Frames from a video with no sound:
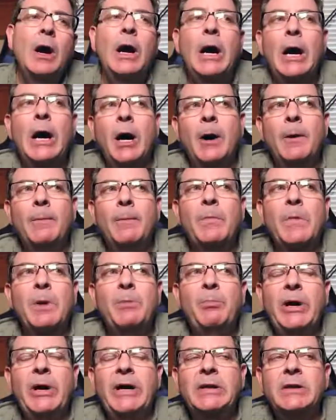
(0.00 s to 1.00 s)
um,
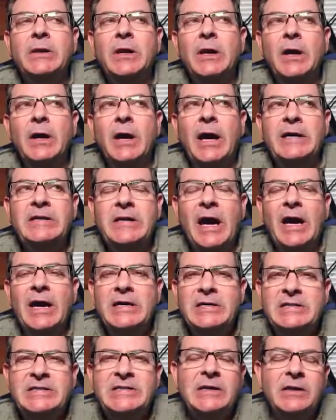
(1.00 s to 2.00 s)
but I,
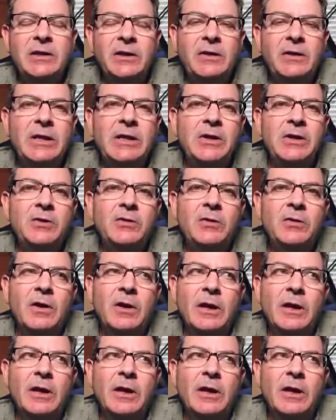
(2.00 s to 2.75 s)
ideally,